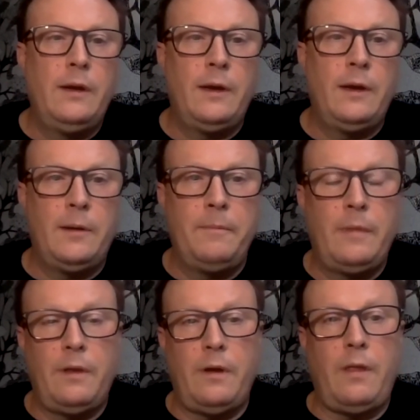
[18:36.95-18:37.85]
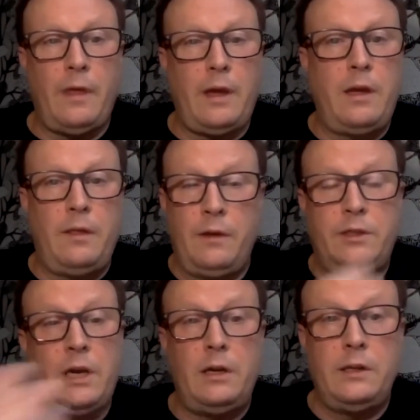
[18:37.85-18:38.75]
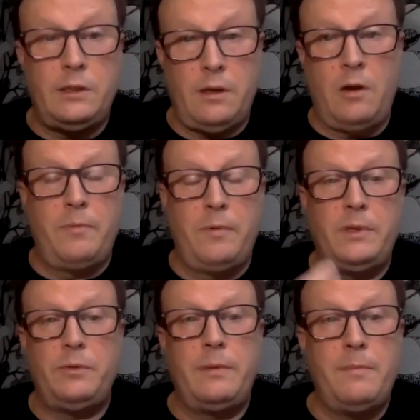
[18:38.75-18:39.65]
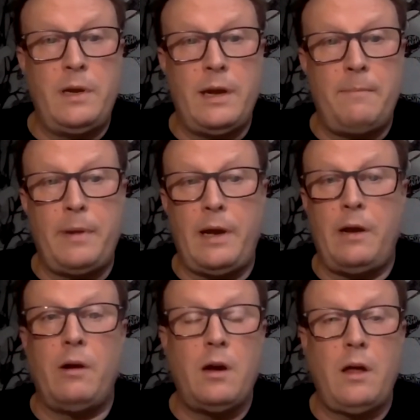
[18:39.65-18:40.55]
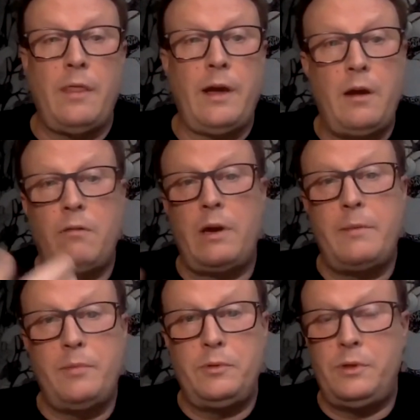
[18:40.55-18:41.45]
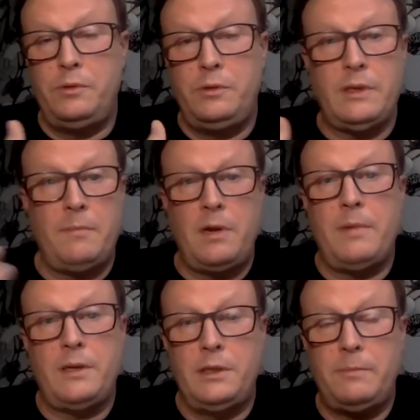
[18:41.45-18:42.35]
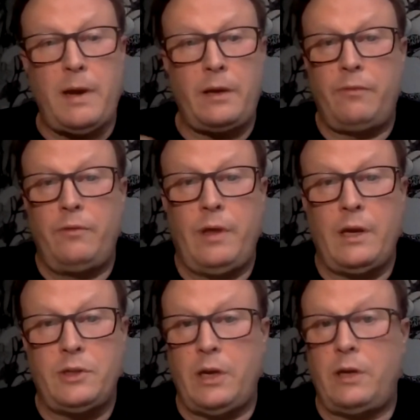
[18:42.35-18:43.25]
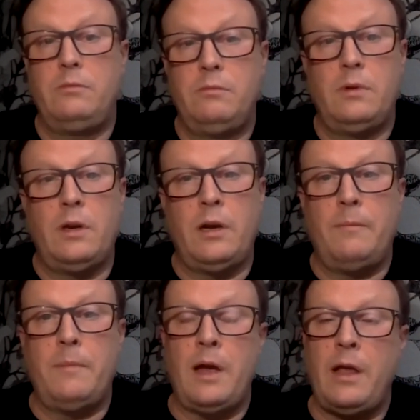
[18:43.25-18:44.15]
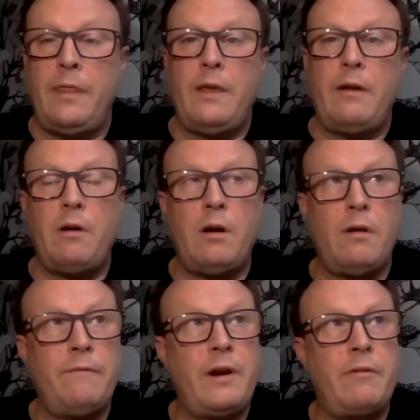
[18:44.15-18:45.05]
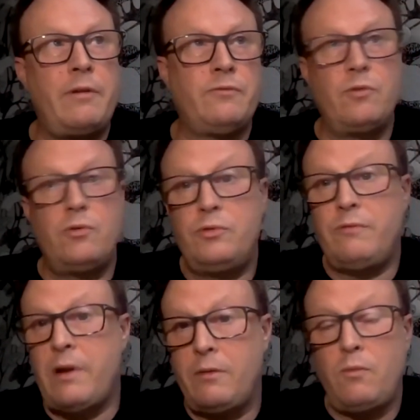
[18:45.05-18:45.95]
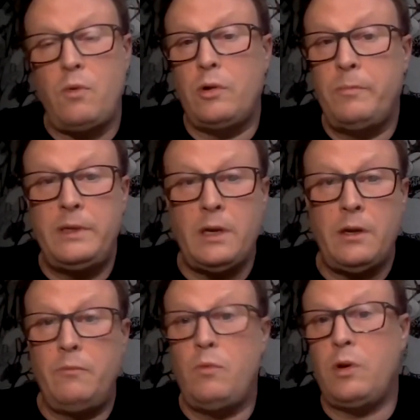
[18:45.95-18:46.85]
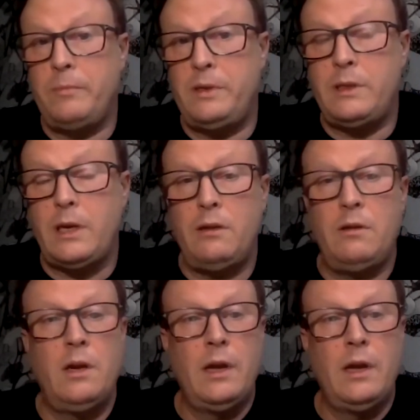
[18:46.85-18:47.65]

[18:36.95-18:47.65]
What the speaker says: the channel is open between me and Empower. They are able to send me a message back through that channel, and there are various rules around what can be done and what can be sent.